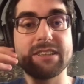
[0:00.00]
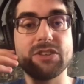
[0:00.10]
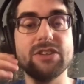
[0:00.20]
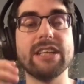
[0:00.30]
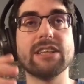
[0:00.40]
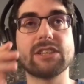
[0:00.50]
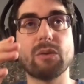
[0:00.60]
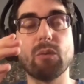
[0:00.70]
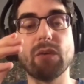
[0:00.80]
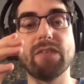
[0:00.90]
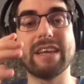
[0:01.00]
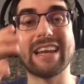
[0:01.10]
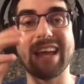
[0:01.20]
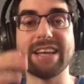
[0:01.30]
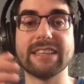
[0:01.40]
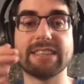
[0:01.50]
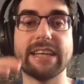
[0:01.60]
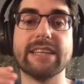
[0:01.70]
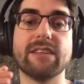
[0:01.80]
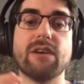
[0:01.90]
deals with the client
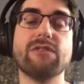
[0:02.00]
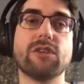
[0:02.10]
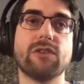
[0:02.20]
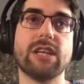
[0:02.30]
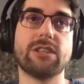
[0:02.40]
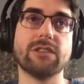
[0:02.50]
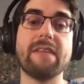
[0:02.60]
side of the connection.